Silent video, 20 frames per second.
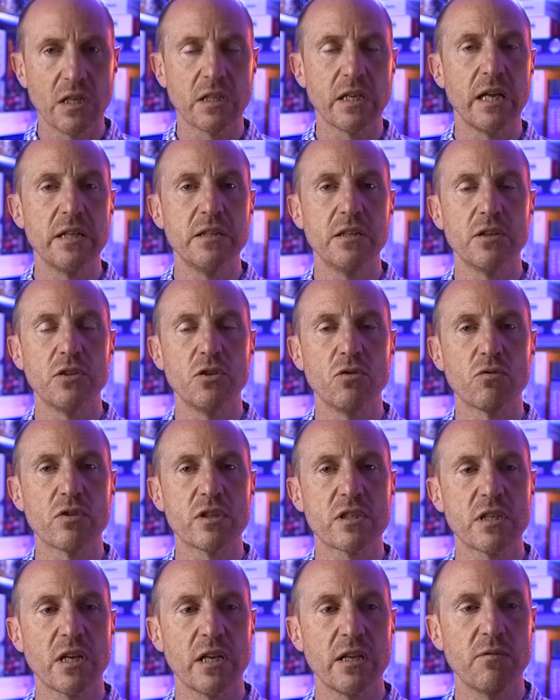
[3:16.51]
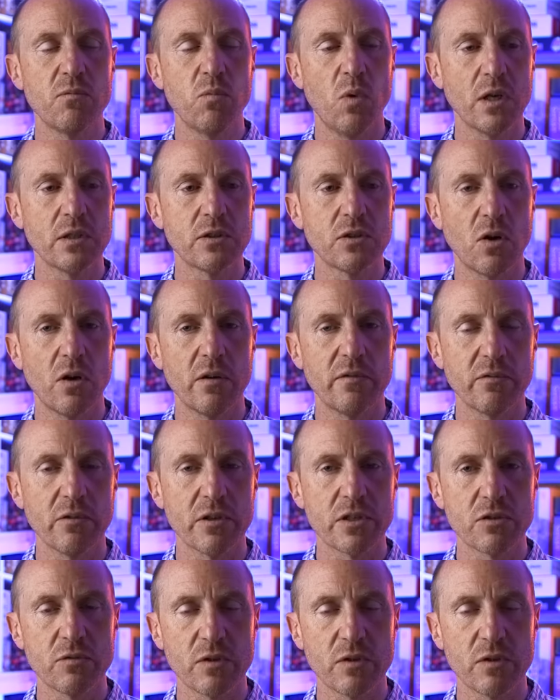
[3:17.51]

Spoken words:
Again, you'll receive one die for each